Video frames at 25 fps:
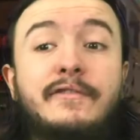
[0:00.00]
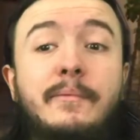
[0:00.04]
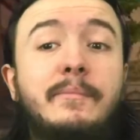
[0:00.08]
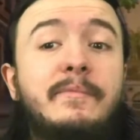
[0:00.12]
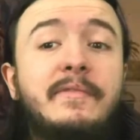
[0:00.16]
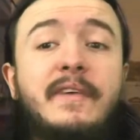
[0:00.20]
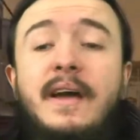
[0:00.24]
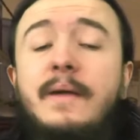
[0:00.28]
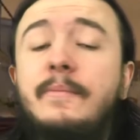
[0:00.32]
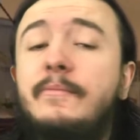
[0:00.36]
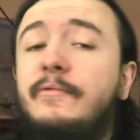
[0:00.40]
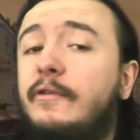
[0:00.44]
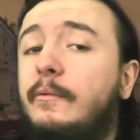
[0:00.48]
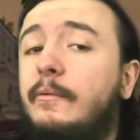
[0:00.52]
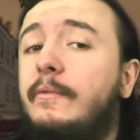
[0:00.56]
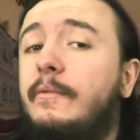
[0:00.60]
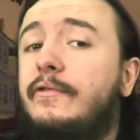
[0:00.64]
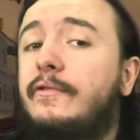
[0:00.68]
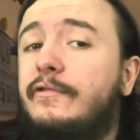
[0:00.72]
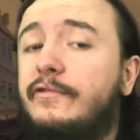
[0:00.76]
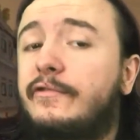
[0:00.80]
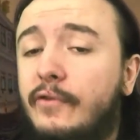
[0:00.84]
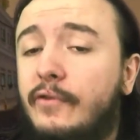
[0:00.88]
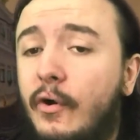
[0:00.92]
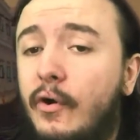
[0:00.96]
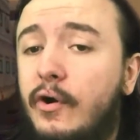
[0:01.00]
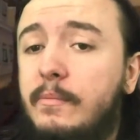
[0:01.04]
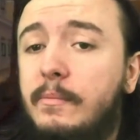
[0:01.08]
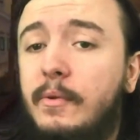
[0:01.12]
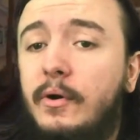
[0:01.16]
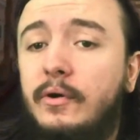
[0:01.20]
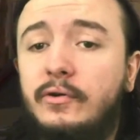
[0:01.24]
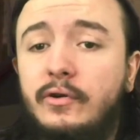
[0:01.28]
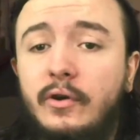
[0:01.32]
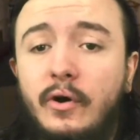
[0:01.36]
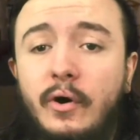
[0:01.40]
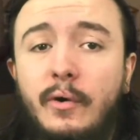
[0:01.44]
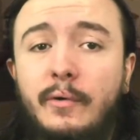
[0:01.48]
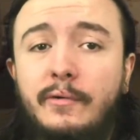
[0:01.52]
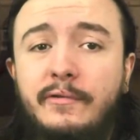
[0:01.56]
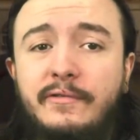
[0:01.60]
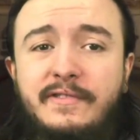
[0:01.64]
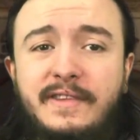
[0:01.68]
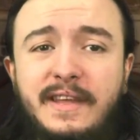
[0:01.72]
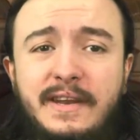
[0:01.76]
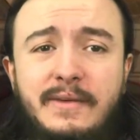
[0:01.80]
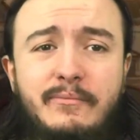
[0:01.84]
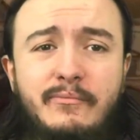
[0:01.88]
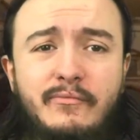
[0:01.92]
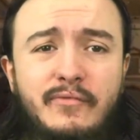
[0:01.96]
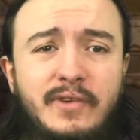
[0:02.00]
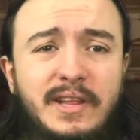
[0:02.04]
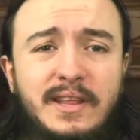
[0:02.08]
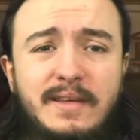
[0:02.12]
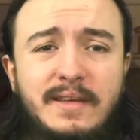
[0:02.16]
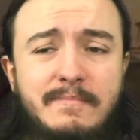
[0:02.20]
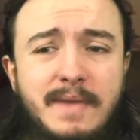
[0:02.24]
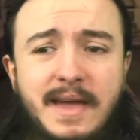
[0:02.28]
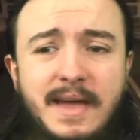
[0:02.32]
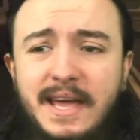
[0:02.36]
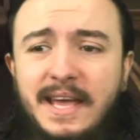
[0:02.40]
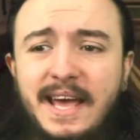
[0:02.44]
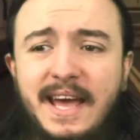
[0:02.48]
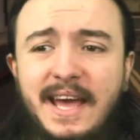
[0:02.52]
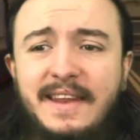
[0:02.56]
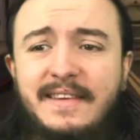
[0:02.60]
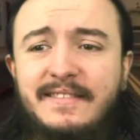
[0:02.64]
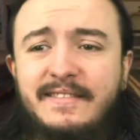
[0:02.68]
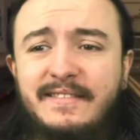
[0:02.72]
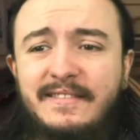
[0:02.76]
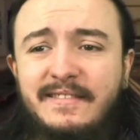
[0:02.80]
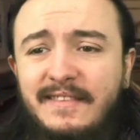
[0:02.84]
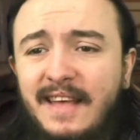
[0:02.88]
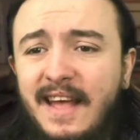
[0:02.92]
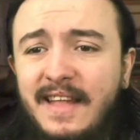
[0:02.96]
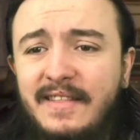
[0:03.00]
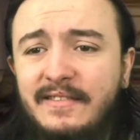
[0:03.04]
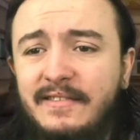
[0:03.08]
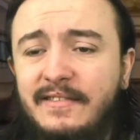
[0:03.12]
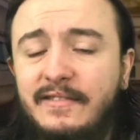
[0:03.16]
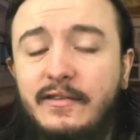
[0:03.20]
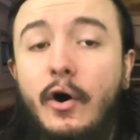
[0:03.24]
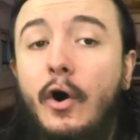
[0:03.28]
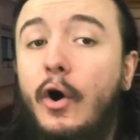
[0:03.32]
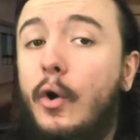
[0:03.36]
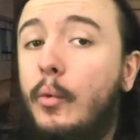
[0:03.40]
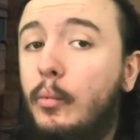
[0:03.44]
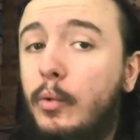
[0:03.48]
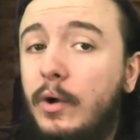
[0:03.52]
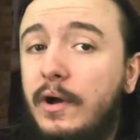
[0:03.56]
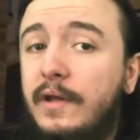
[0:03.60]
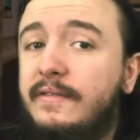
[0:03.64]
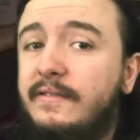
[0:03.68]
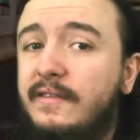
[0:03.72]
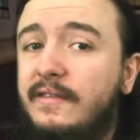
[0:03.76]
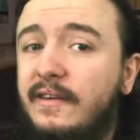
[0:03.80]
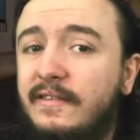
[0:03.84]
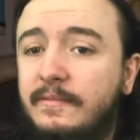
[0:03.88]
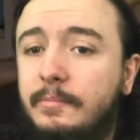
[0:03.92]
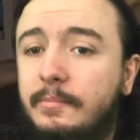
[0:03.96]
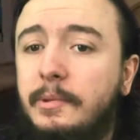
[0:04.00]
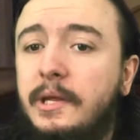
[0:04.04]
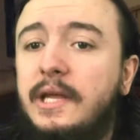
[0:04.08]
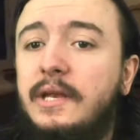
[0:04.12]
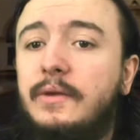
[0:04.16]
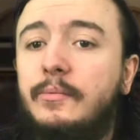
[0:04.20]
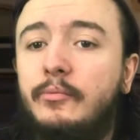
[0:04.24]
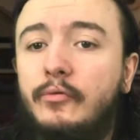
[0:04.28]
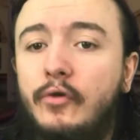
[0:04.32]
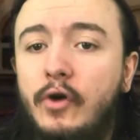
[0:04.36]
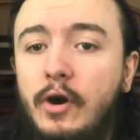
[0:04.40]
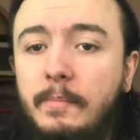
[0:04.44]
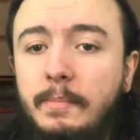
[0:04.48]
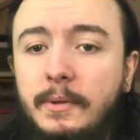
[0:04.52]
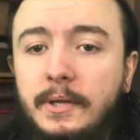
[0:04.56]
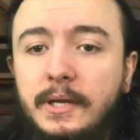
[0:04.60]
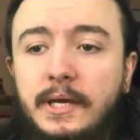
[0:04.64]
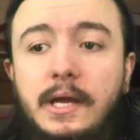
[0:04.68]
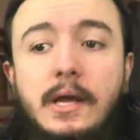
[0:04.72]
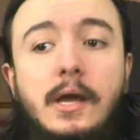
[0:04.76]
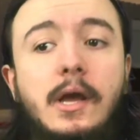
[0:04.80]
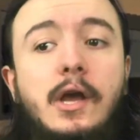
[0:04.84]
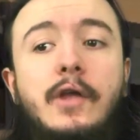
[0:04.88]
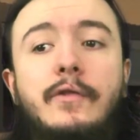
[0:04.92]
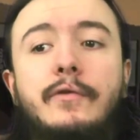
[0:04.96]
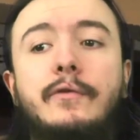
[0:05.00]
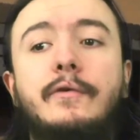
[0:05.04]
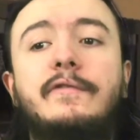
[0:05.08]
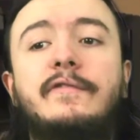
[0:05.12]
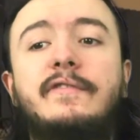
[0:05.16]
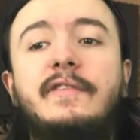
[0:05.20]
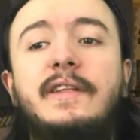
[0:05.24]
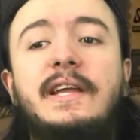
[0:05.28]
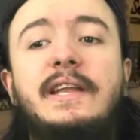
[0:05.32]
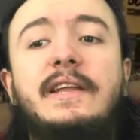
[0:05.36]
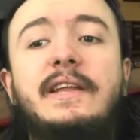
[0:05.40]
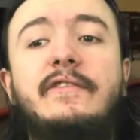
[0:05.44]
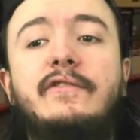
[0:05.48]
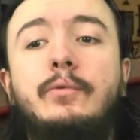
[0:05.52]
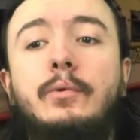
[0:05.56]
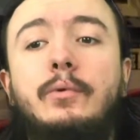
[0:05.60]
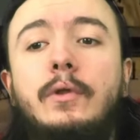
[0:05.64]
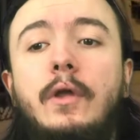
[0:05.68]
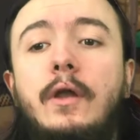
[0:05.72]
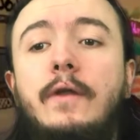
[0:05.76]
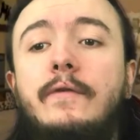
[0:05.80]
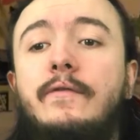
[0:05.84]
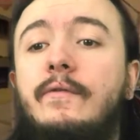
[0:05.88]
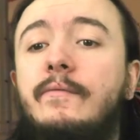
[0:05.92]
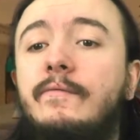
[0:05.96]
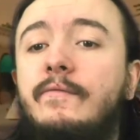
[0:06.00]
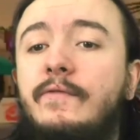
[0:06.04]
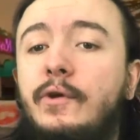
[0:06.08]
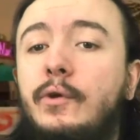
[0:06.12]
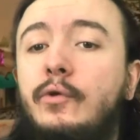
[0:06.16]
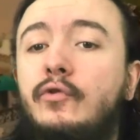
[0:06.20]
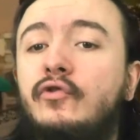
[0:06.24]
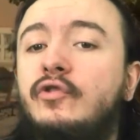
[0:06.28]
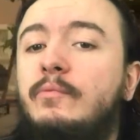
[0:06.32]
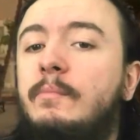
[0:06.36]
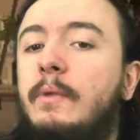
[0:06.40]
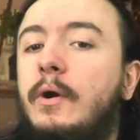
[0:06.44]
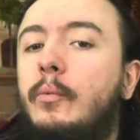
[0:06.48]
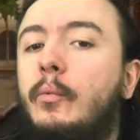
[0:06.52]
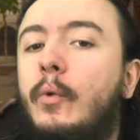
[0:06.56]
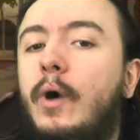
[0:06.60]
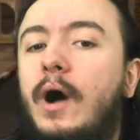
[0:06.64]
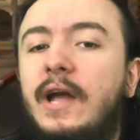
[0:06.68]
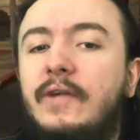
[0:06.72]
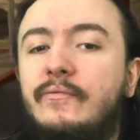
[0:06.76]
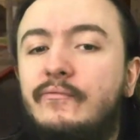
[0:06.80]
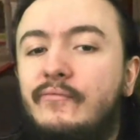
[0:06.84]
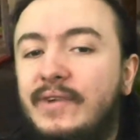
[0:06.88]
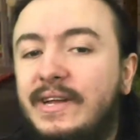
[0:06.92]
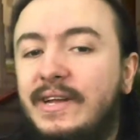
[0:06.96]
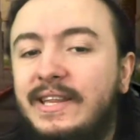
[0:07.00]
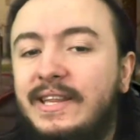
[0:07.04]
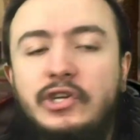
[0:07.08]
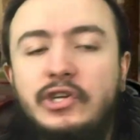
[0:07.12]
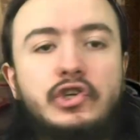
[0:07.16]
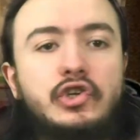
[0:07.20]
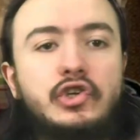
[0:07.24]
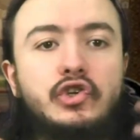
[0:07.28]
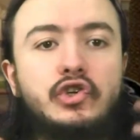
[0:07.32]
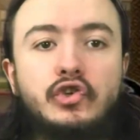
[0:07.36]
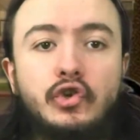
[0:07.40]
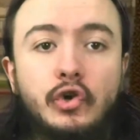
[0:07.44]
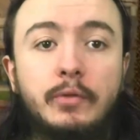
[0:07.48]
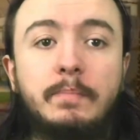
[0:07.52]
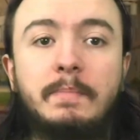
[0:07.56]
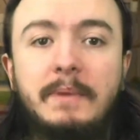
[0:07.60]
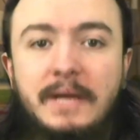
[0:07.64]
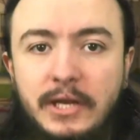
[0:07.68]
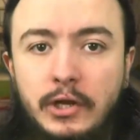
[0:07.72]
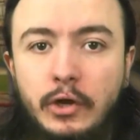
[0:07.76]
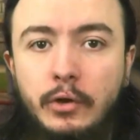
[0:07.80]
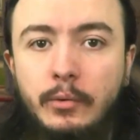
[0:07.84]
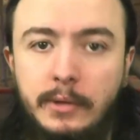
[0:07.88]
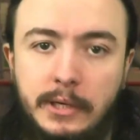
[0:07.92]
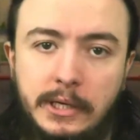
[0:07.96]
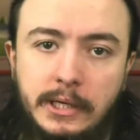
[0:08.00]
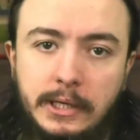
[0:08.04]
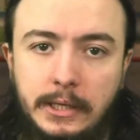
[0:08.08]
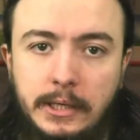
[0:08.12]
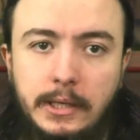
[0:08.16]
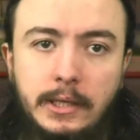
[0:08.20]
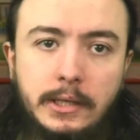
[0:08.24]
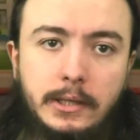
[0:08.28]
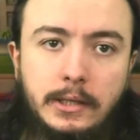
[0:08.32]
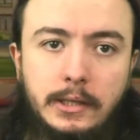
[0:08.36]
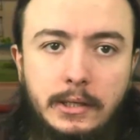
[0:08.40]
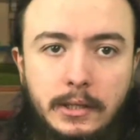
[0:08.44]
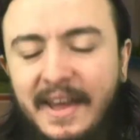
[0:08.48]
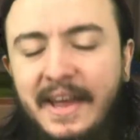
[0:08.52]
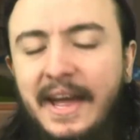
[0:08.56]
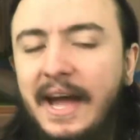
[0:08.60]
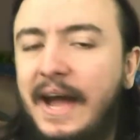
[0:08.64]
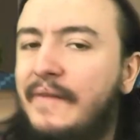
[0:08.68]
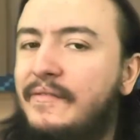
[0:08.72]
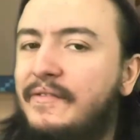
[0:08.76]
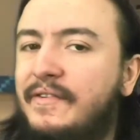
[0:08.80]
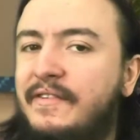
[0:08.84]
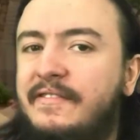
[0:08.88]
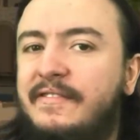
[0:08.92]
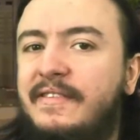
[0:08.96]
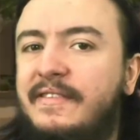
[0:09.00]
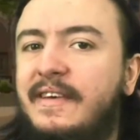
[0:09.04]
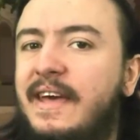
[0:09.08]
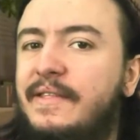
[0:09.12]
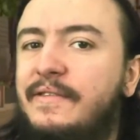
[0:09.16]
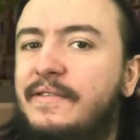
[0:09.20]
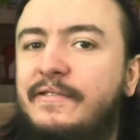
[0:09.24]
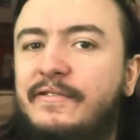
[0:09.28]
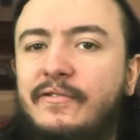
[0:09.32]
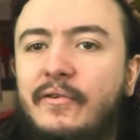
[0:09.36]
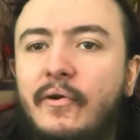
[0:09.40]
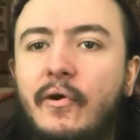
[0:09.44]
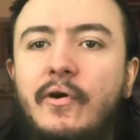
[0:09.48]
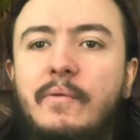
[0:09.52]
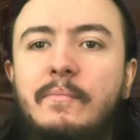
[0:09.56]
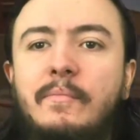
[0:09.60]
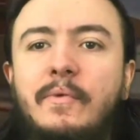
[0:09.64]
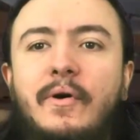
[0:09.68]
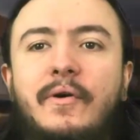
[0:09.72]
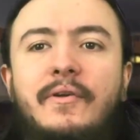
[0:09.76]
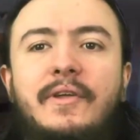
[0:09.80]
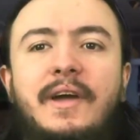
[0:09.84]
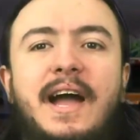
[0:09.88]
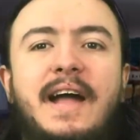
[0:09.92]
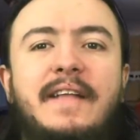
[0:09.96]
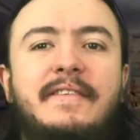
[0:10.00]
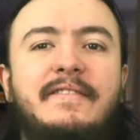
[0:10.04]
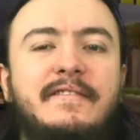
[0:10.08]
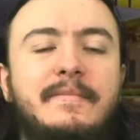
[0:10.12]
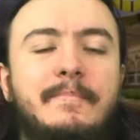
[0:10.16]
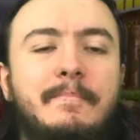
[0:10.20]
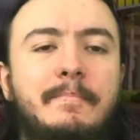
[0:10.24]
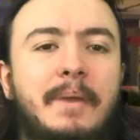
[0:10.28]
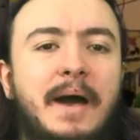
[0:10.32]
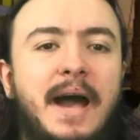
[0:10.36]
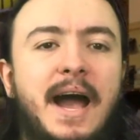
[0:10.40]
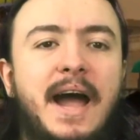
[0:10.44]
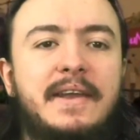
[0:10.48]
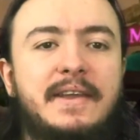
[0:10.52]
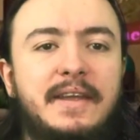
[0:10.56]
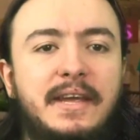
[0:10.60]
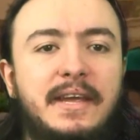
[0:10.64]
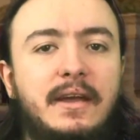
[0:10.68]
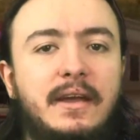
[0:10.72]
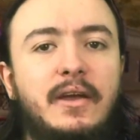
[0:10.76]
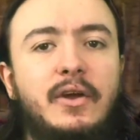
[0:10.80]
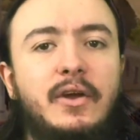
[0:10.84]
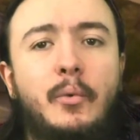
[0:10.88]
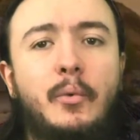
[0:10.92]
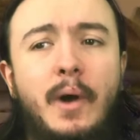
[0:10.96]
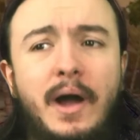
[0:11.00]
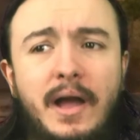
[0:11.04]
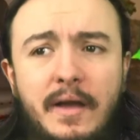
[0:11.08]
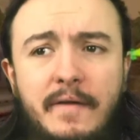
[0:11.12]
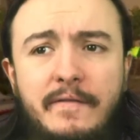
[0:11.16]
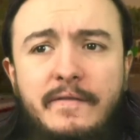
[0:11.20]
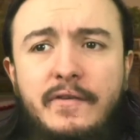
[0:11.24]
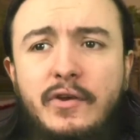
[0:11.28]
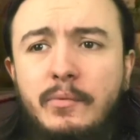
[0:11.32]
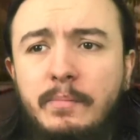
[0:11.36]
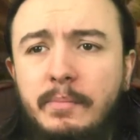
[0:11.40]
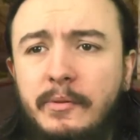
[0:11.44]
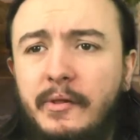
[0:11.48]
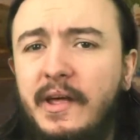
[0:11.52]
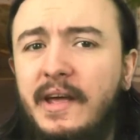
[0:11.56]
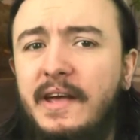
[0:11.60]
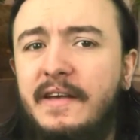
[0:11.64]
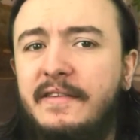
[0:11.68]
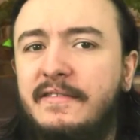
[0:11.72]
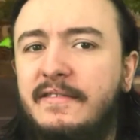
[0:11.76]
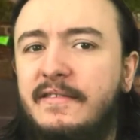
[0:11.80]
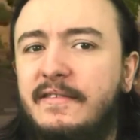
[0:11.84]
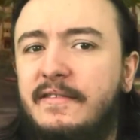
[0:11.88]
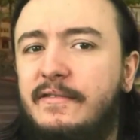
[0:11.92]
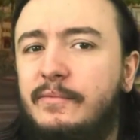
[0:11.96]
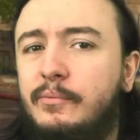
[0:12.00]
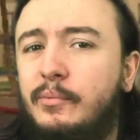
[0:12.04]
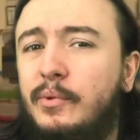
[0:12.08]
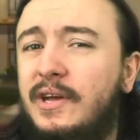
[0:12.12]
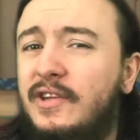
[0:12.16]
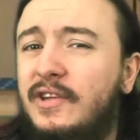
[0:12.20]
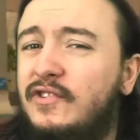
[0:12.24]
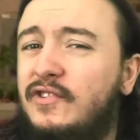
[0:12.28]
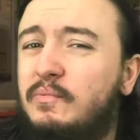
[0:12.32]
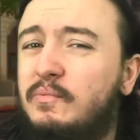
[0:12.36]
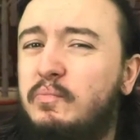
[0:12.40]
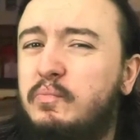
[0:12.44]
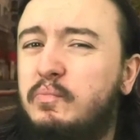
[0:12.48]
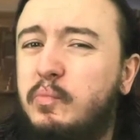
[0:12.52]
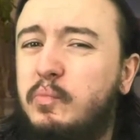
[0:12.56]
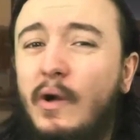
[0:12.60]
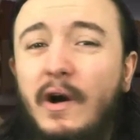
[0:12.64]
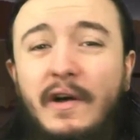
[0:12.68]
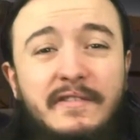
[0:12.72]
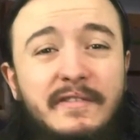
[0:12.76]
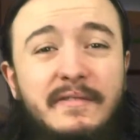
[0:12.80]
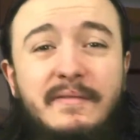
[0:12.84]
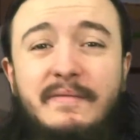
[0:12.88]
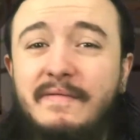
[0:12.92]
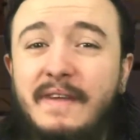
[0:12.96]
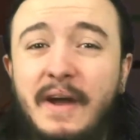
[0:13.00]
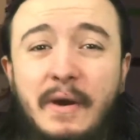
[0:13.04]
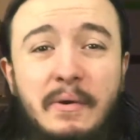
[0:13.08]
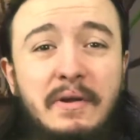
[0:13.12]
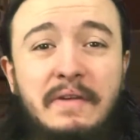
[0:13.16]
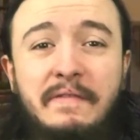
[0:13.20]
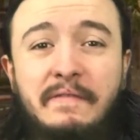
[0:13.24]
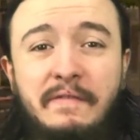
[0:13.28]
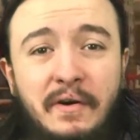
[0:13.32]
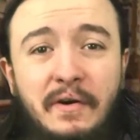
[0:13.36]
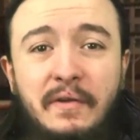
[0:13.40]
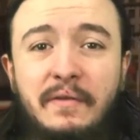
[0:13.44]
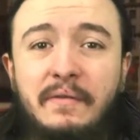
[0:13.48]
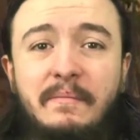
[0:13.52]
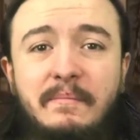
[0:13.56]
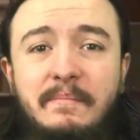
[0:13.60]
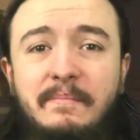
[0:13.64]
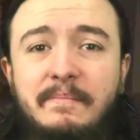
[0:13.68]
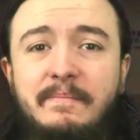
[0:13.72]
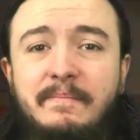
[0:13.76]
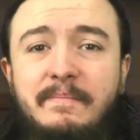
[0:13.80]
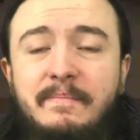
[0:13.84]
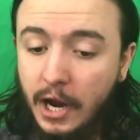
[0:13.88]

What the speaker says: Sometimes some of the story mode goals didn't really make any sense or weren't explained properly, thus leading to a lot of confusion about what I really should be doing. And I have to say the story mode had some padding in quite a few places, which wasn't very fun.